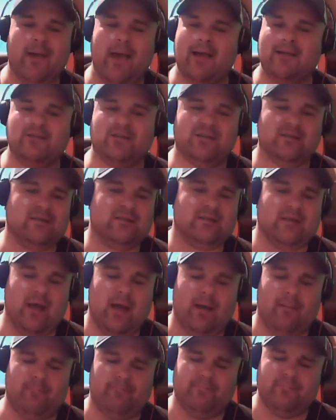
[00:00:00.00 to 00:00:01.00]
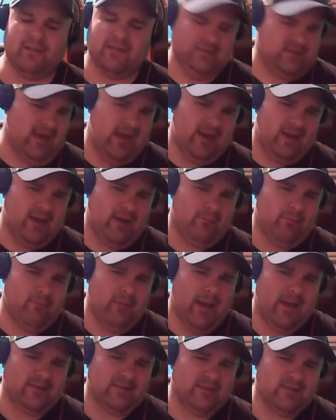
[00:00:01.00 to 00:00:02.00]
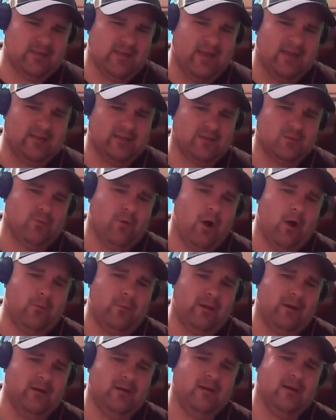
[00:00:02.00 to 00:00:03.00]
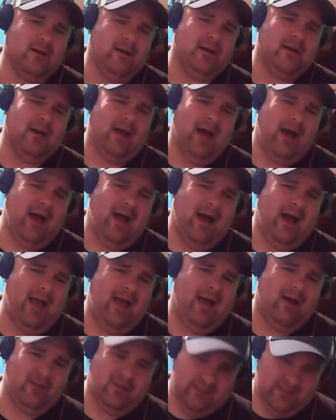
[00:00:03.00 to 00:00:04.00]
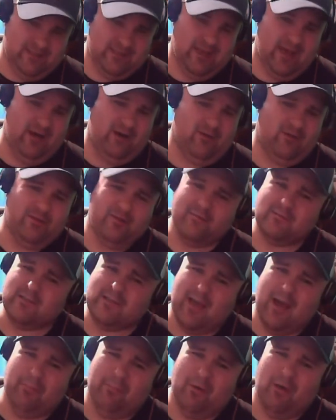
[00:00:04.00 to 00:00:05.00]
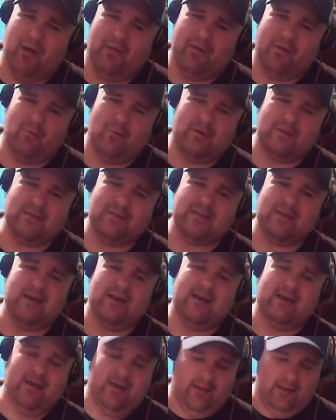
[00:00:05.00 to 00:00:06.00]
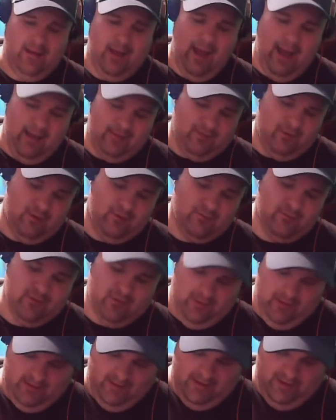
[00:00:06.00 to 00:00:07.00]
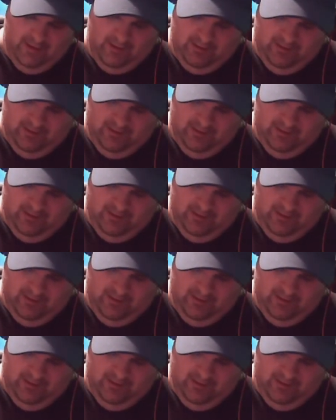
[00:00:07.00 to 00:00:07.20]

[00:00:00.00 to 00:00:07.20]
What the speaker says: I enjoyed his matches because he had a couple matches against Roman, Hell in a Cell, and there was a couple other ones.